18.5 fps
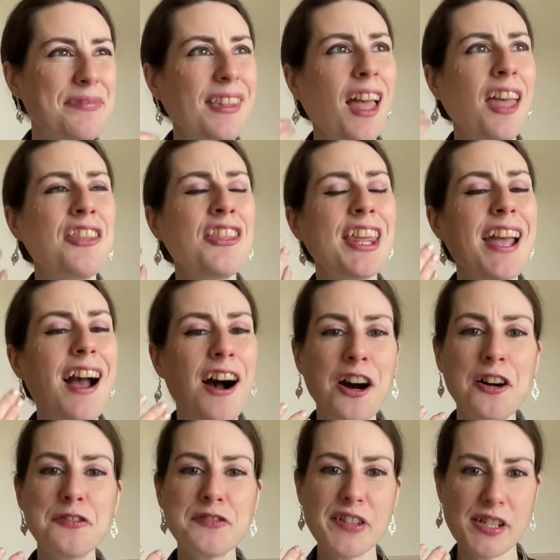The
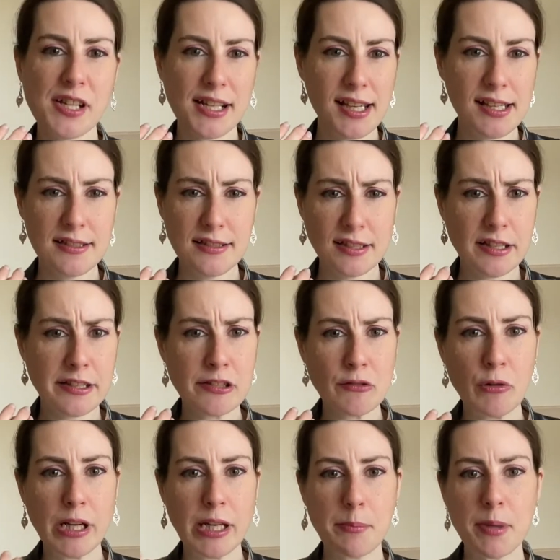aftertaste is
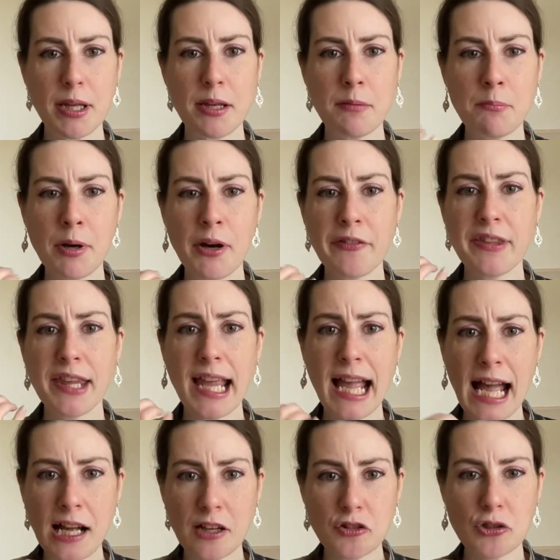creamy, but the
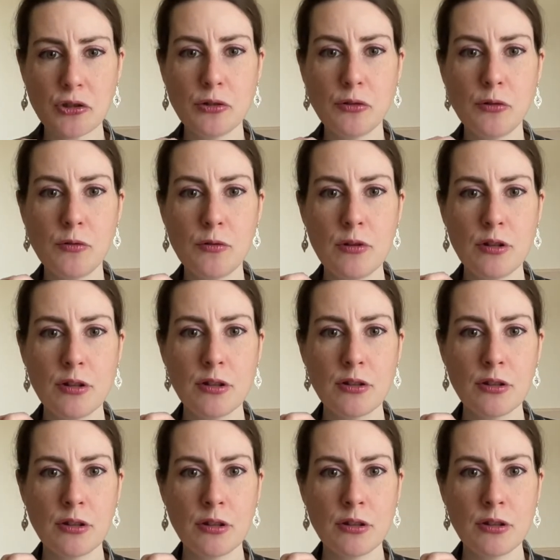actual
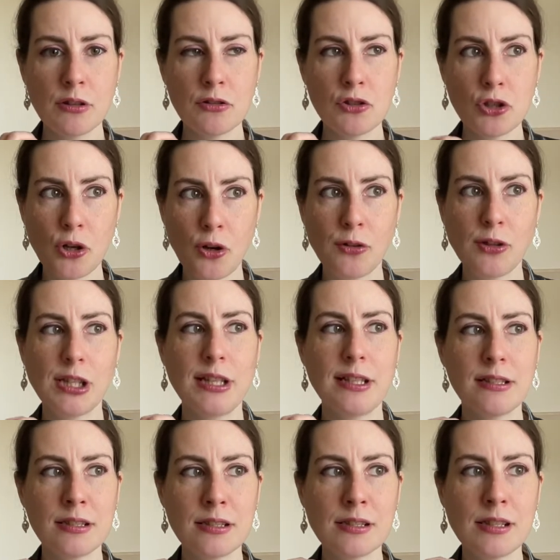
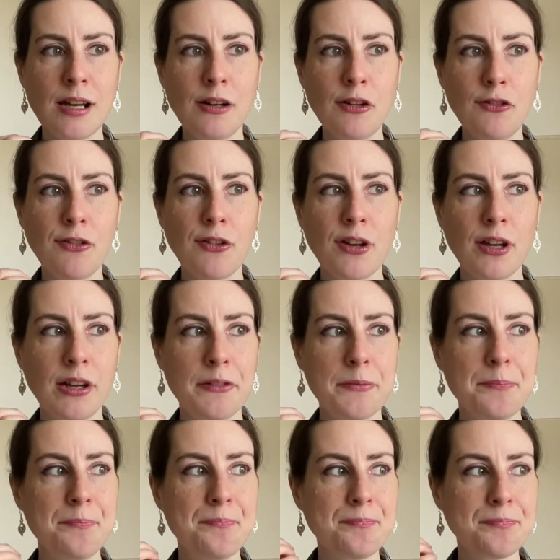chocolate itself
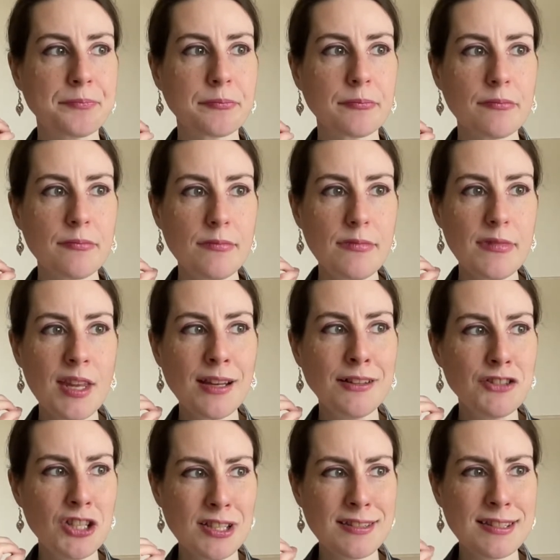
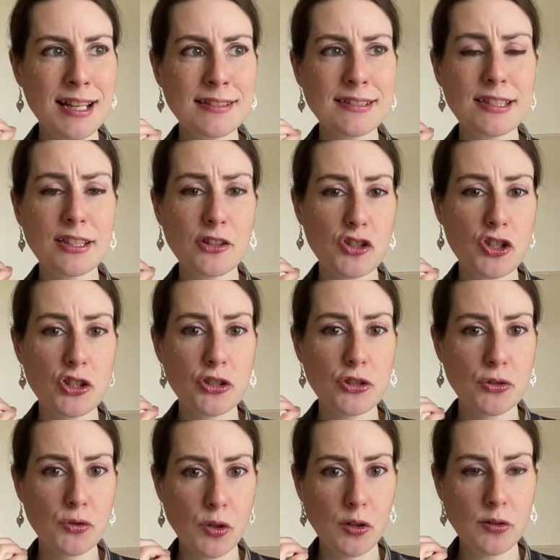just has such a
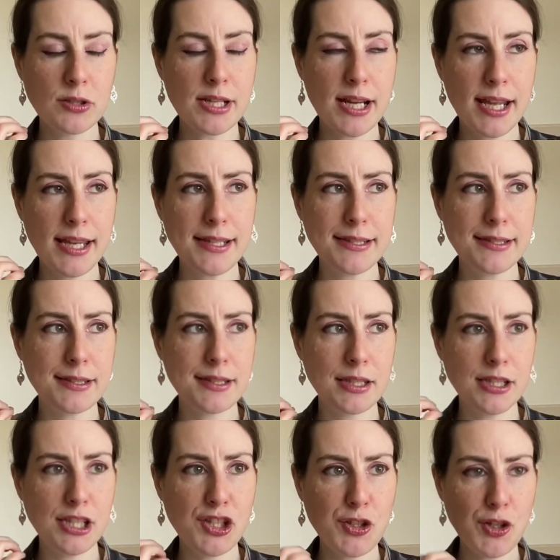strong taste
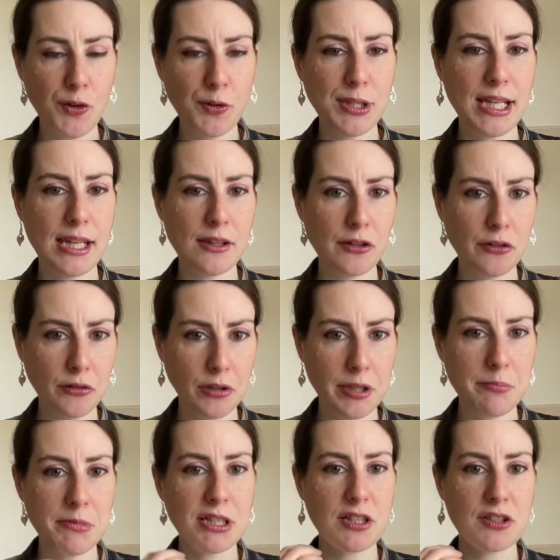that you don't get the
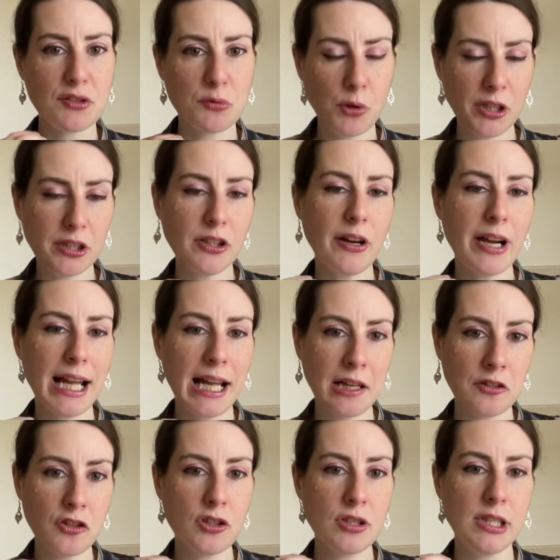creaminess while you're
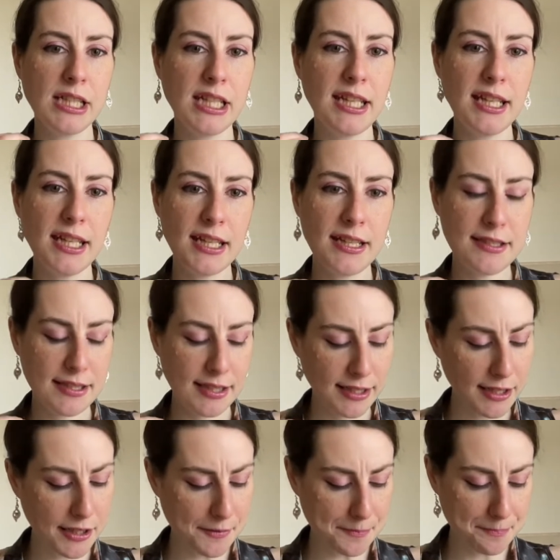actually eating
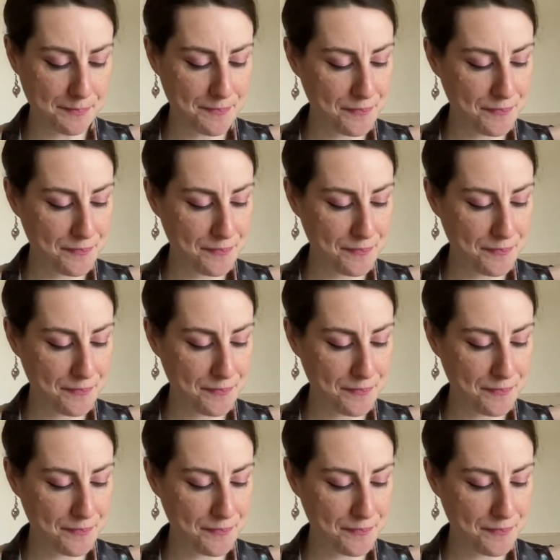it.